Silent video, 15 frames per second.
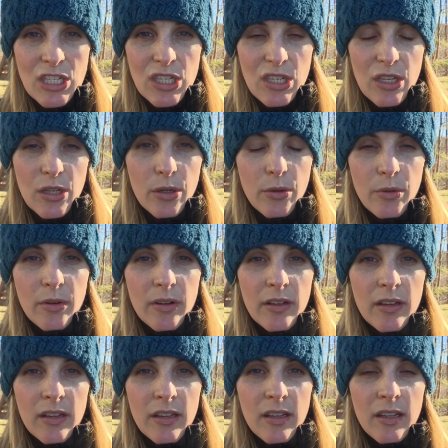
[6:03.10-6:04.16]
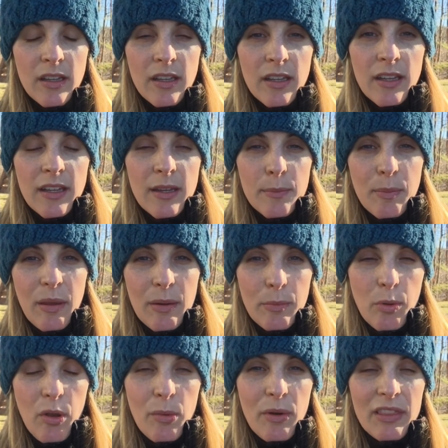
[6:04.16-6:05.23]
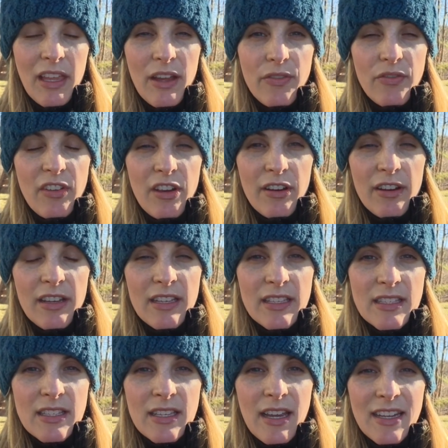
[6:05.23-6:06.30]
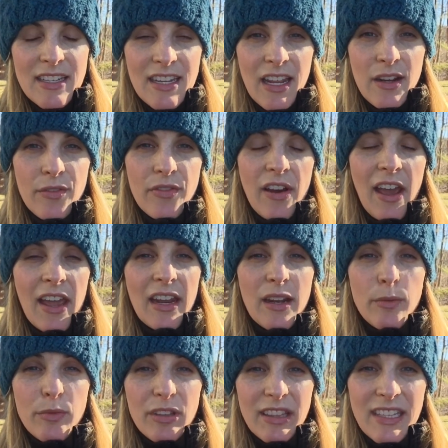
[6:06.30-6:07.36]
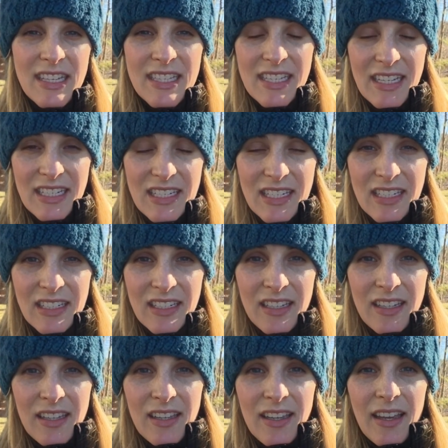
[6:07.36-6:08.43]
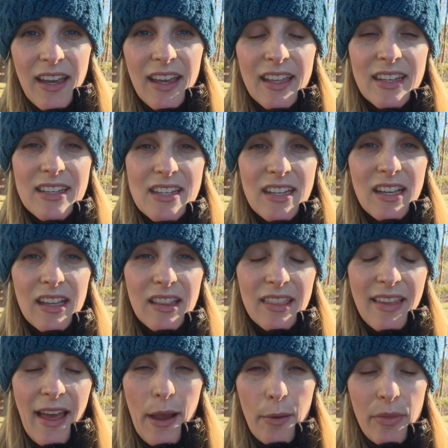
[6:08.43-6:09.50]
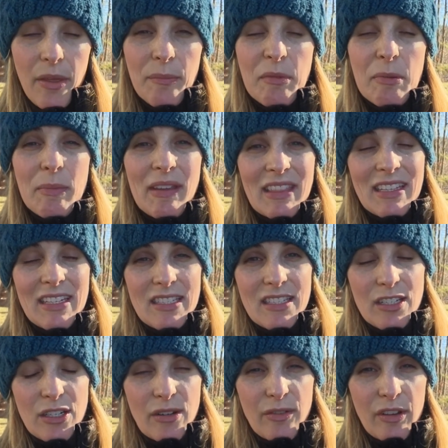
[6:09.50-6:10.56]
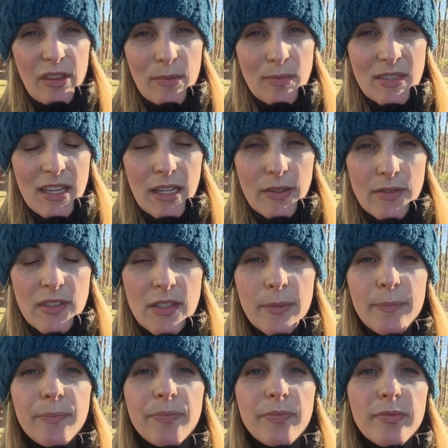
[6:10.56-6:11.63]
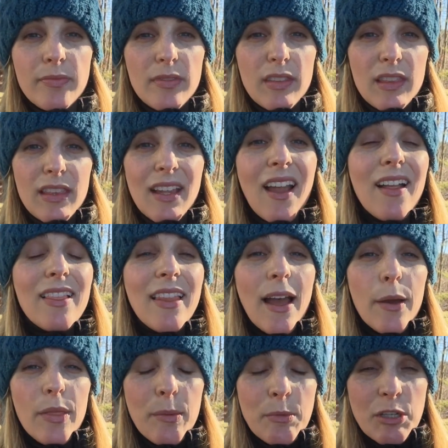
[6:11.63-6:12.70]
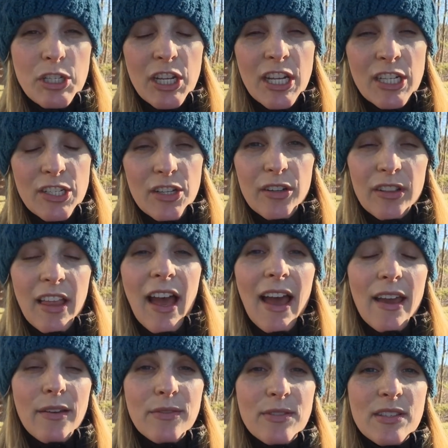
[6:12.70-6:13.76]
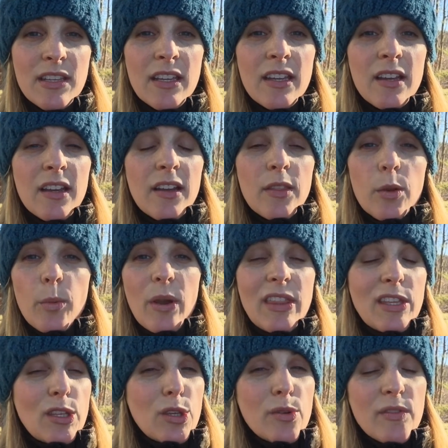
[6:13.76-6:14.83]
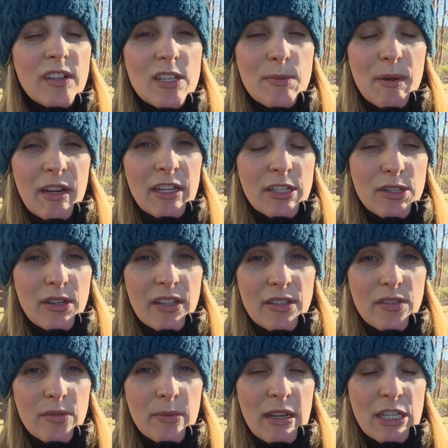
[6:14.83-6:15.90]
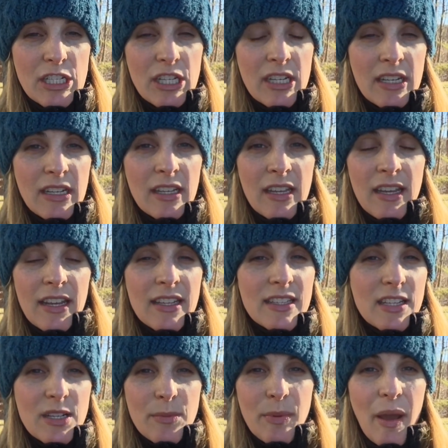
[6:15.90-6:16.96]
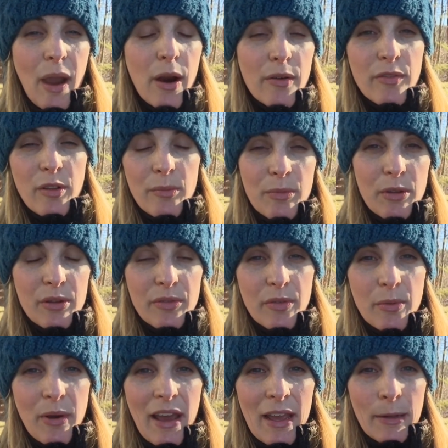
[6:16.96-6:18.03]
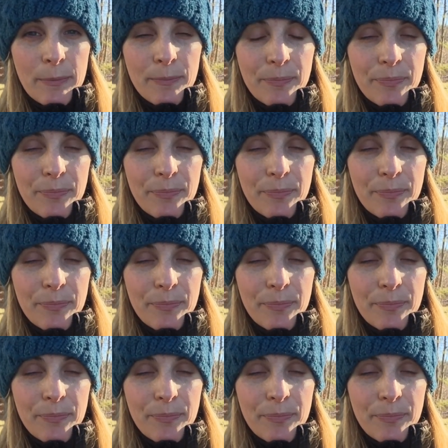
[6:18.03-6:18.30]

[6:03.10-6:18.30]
to you. Pinpoint what that fear is, identify it, and release it, and allow them to make the decision for themselves. Allow them to change their lives the way that you've experienced transformation in such a powerful and beautiful way.